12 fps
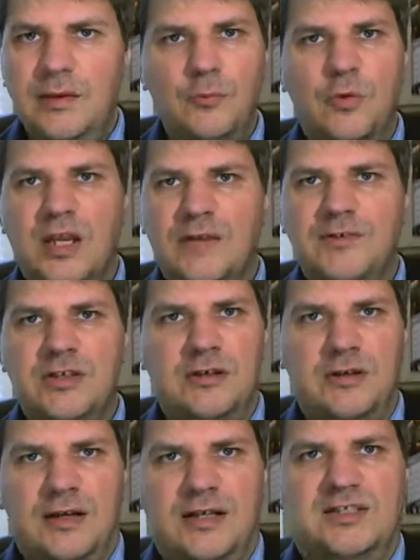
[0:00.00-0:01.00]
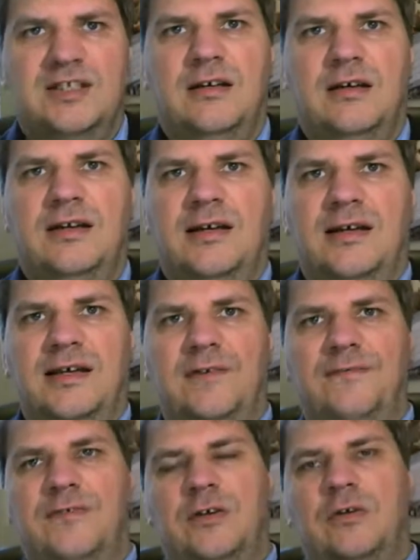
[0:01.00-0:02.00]
whatever you do, like I said earlier,
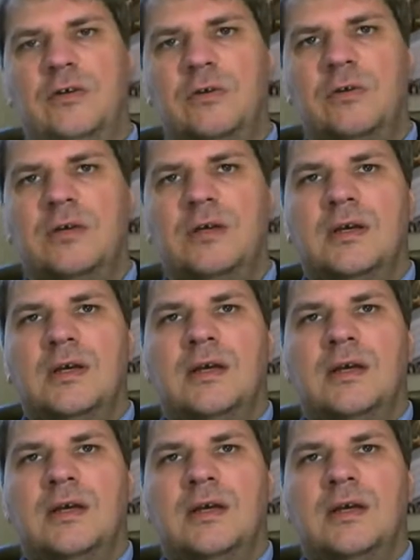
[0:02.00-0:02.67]
if you